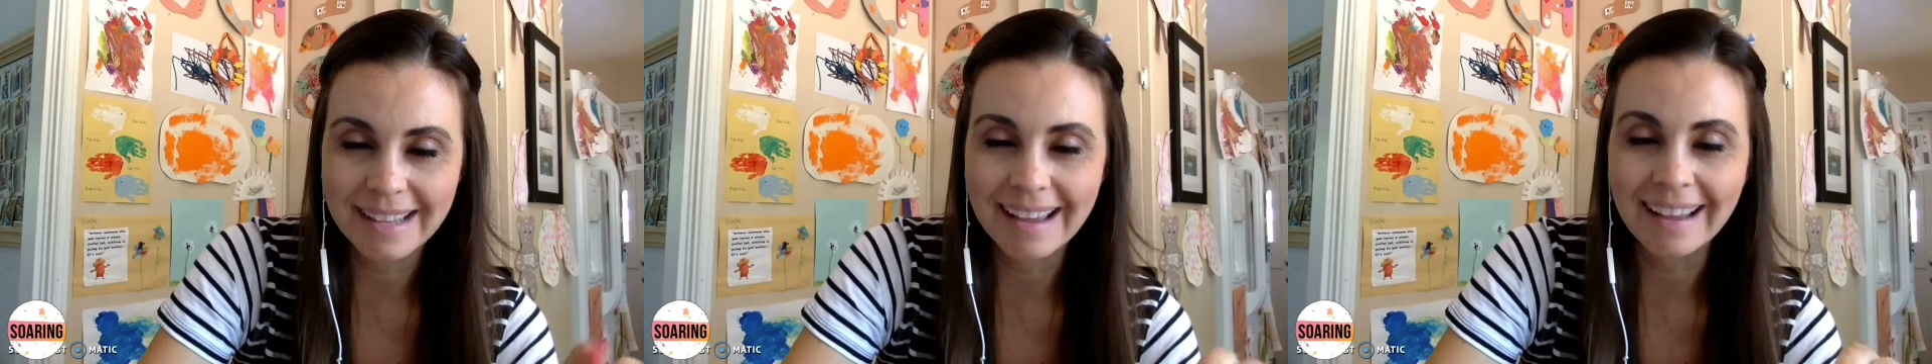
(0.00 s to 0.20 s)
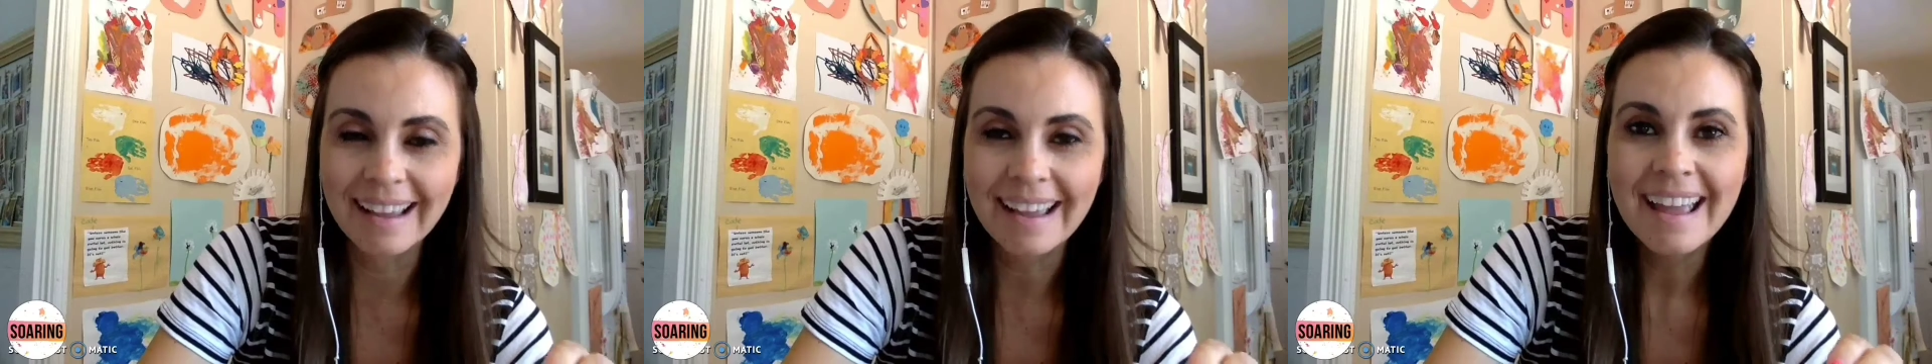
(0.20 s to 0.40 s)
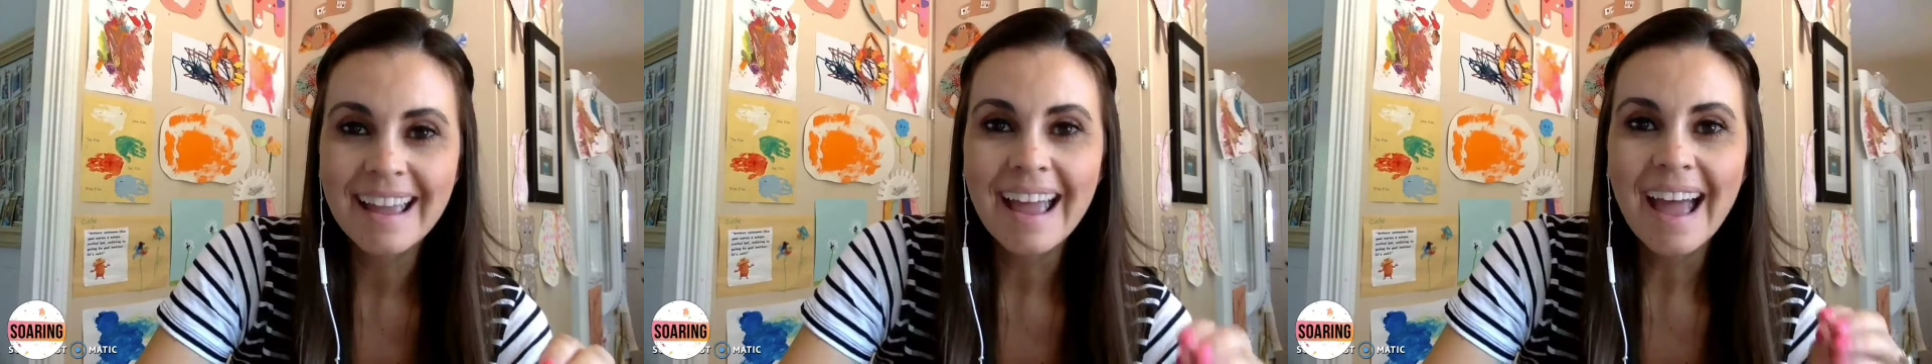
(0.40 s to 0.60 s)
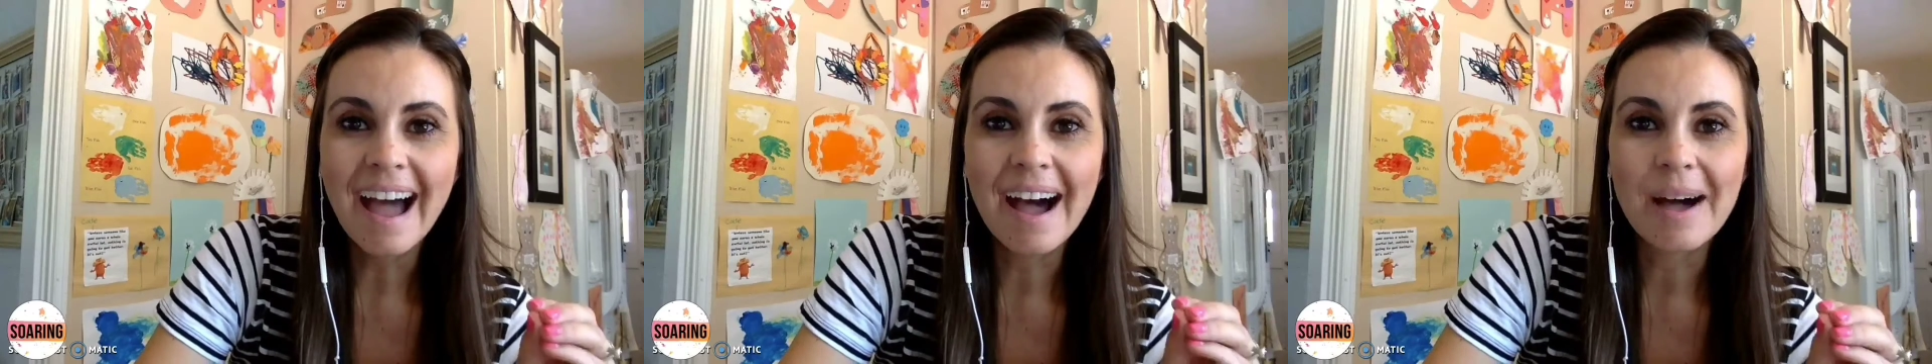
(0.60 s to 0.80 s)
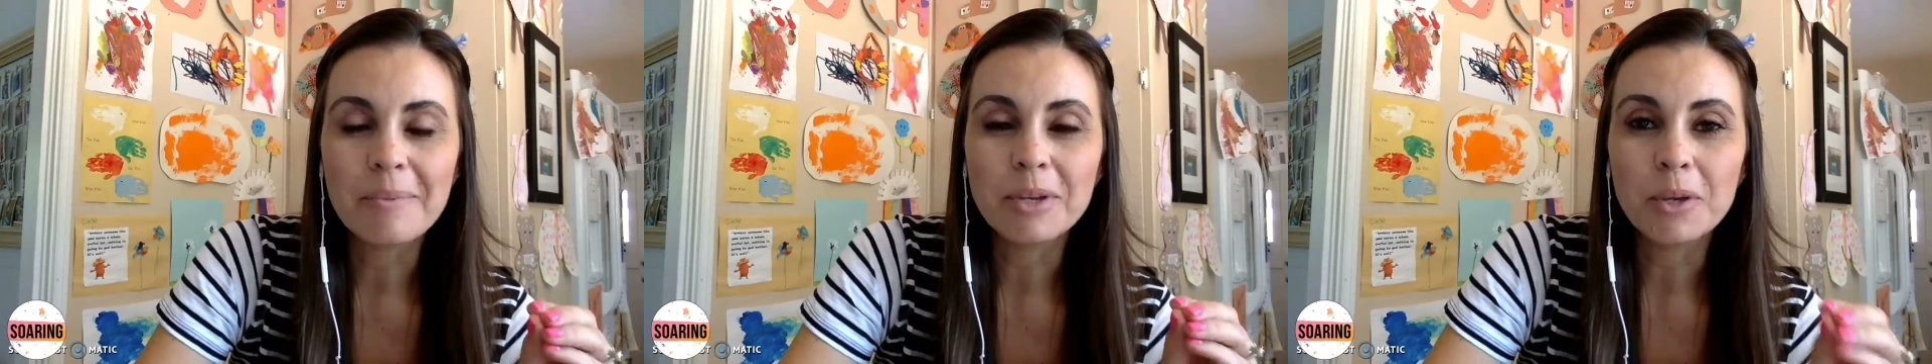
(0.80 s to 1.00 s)
thing.
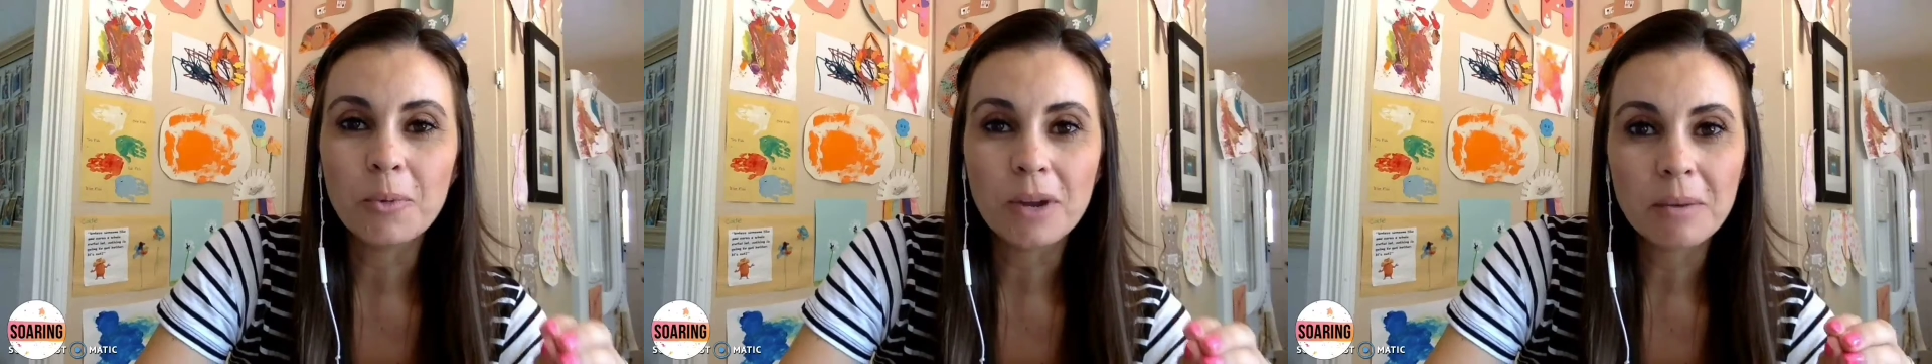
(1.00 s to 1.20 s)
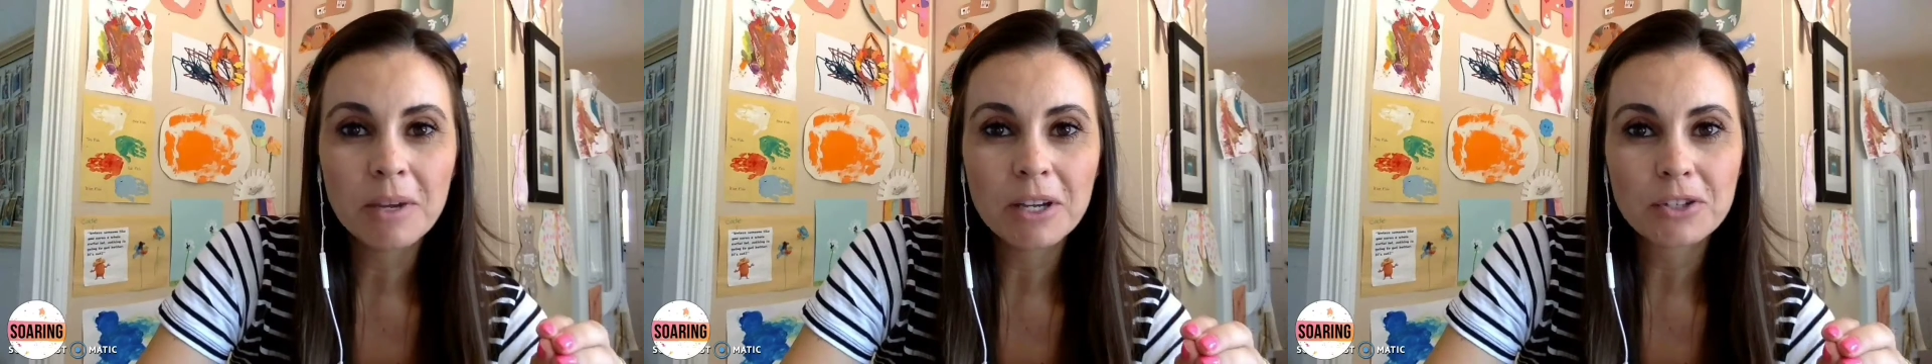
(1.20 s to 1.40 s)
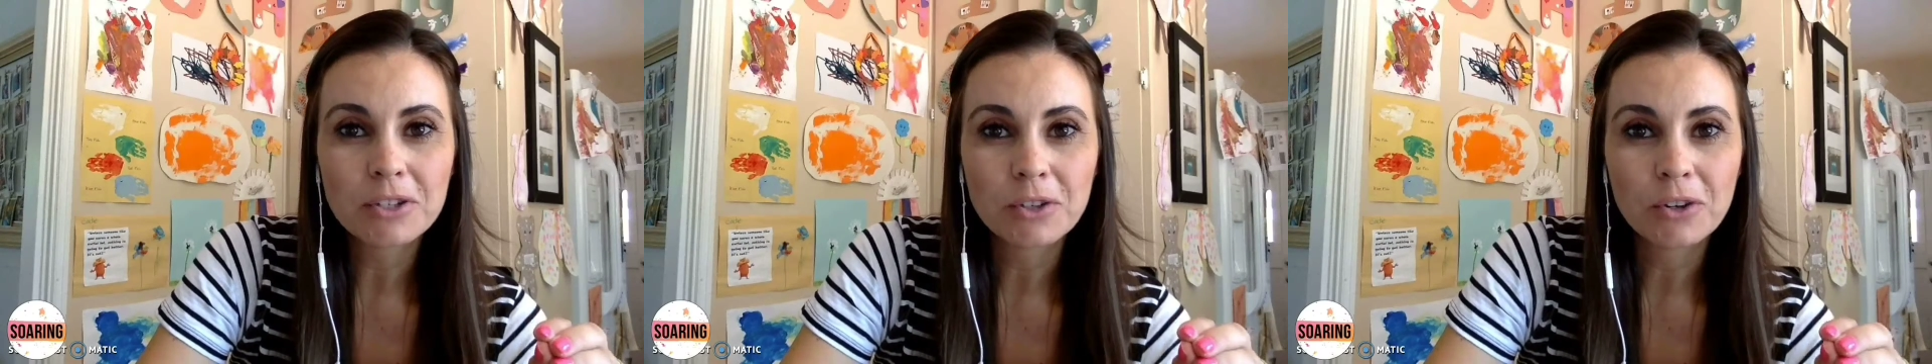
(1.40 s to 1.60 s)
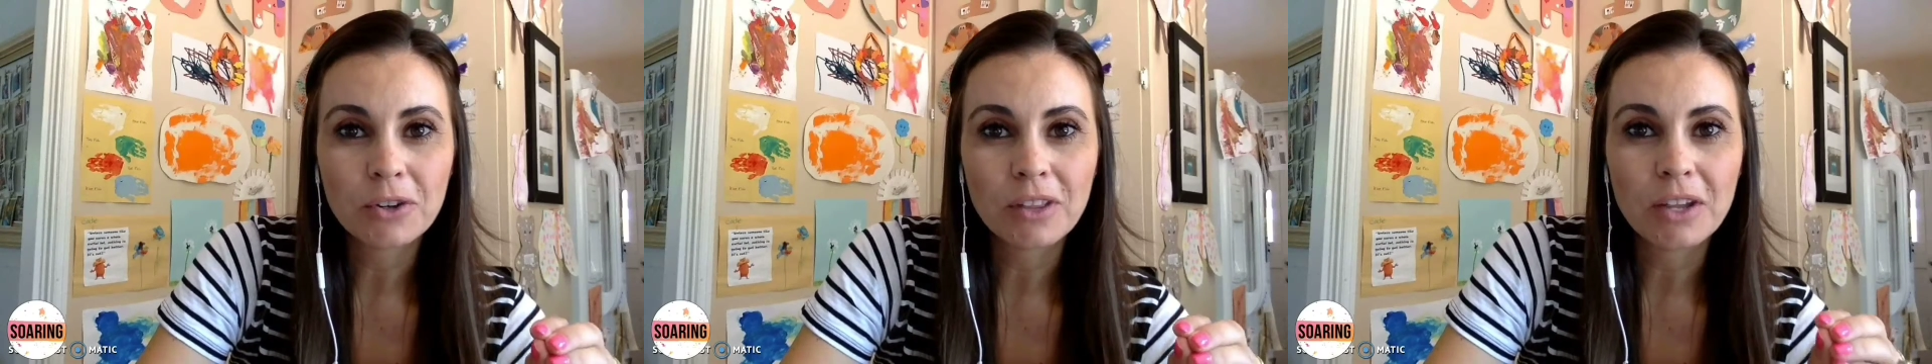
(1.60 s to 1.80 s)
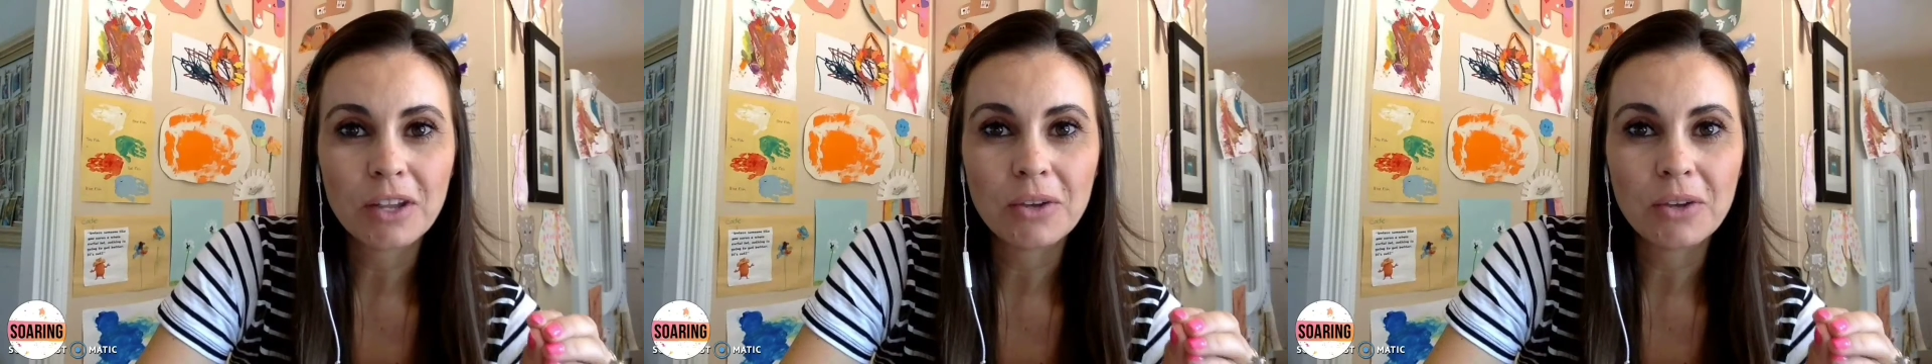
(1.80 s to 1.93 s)
You want to make sure that